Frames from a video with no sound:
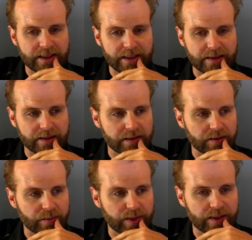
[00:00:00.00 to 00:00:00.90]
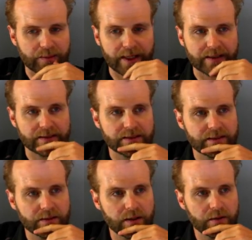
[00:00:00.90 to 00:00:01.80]
and then putting it back to
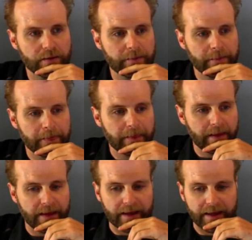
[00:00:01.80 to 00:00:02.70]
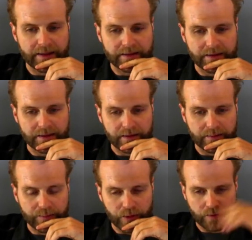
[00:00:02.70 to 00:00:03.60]
0, and
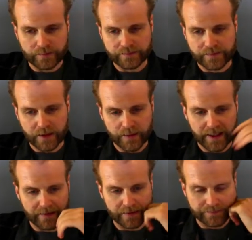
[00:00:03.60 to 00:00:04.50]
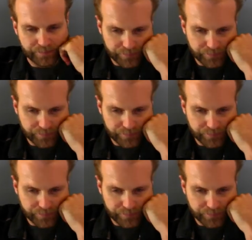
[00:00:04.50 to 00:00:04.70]
boom, there we have it.